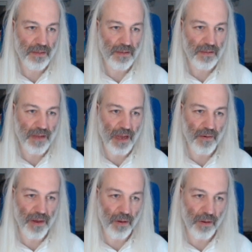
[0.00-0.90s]
now
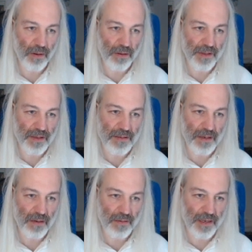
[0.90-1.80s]
all these
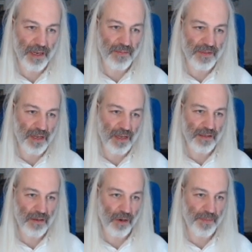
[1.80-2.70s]
are named as
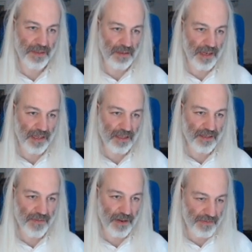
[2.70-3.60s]
cockpit. Let us
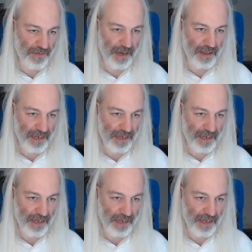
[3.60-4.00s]
verify that.